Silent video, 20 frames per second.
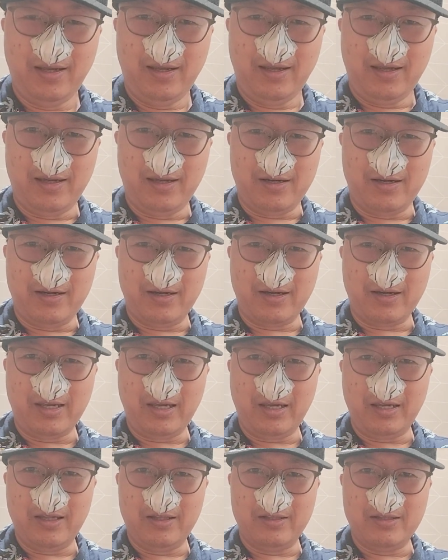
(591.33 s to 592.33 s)

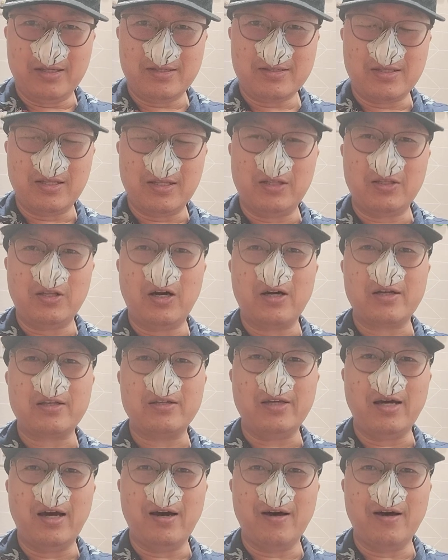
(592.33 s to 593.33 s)
Again, this is Dr.
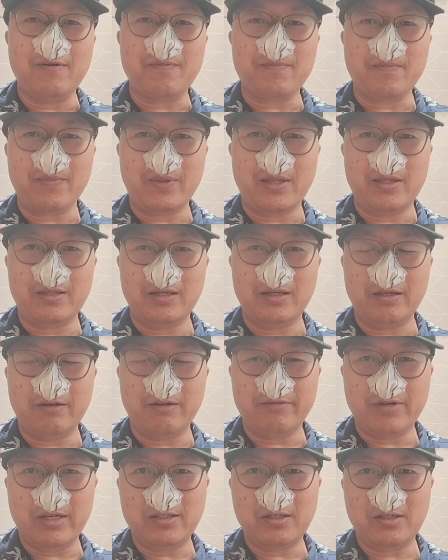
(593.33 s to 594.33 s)
Yang, the
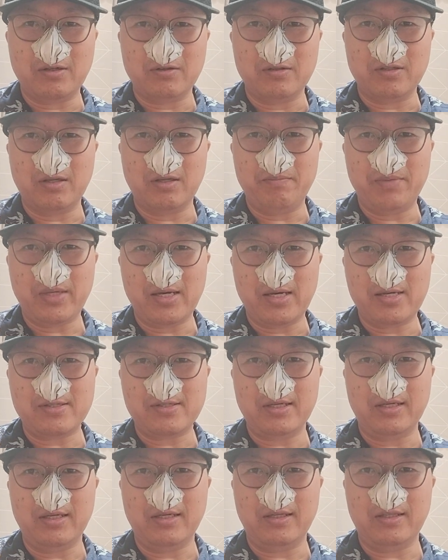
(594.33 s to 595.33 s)
inventor of the
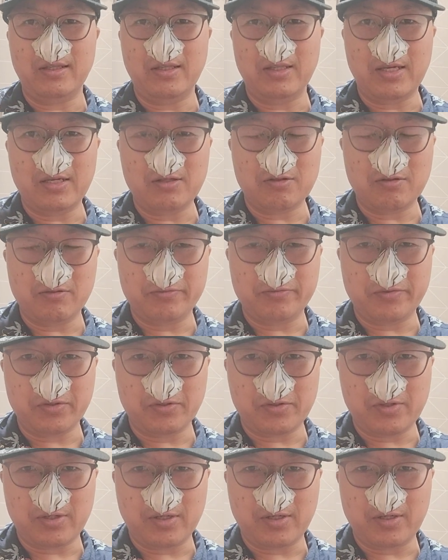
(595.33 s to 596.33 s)
PSC nasal
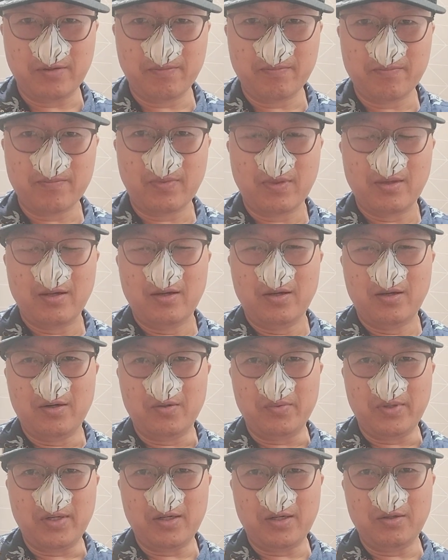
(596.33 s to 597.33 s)
filter.
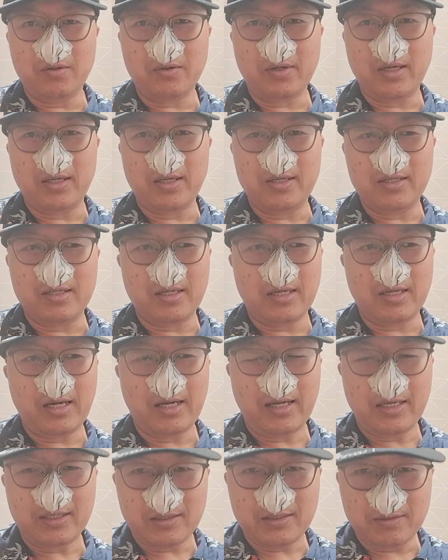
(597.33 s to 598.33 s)
We are located in
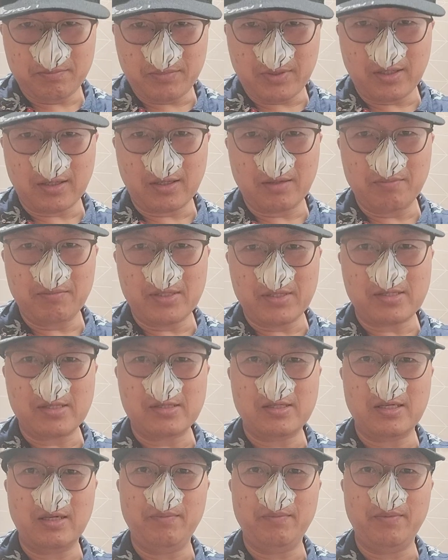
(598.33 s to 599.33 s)
Hattiesburg,
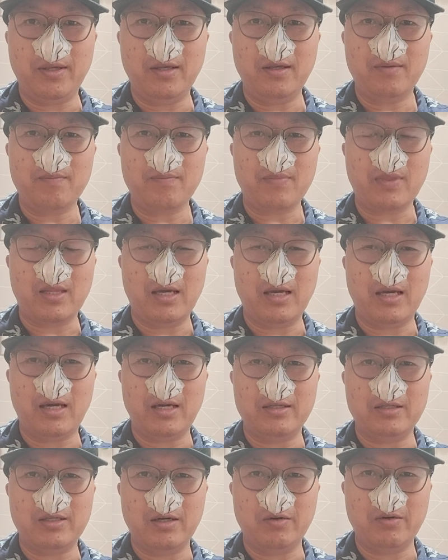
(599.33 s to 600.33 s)
Mississippi,
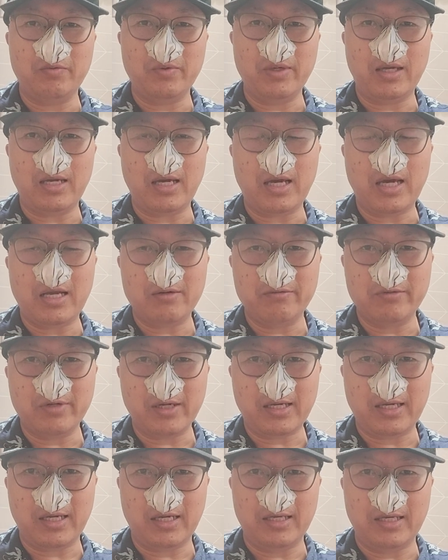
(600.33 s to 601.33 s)
and we
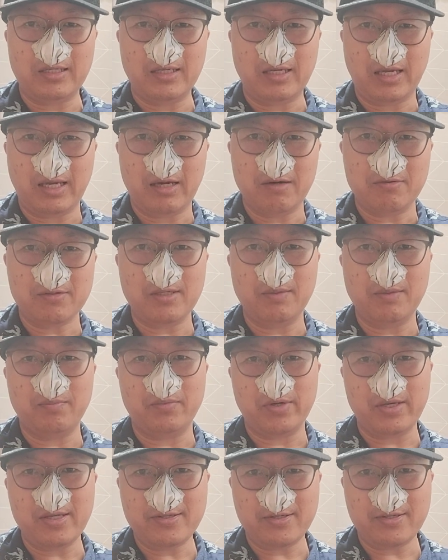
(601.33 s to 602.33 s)
advocate healthy
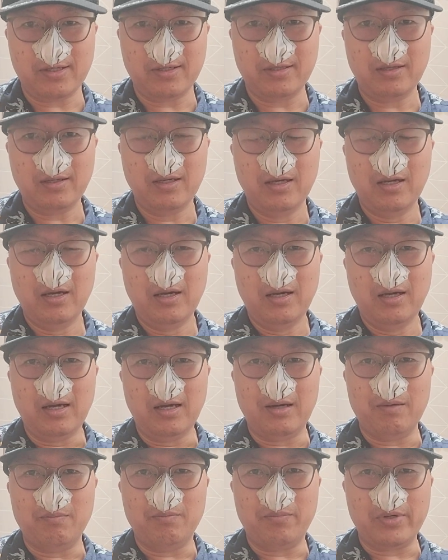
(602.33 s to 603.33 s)
breathing
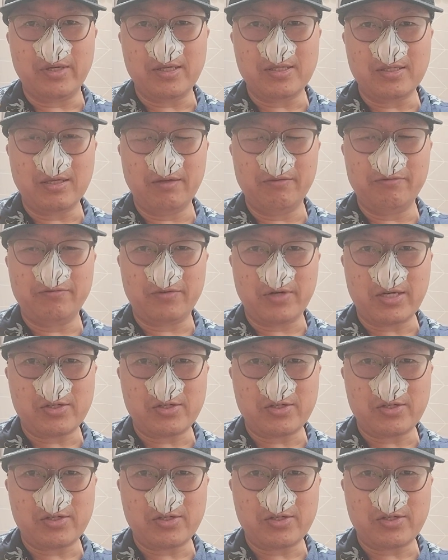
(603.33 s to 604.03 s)
and breathing fresh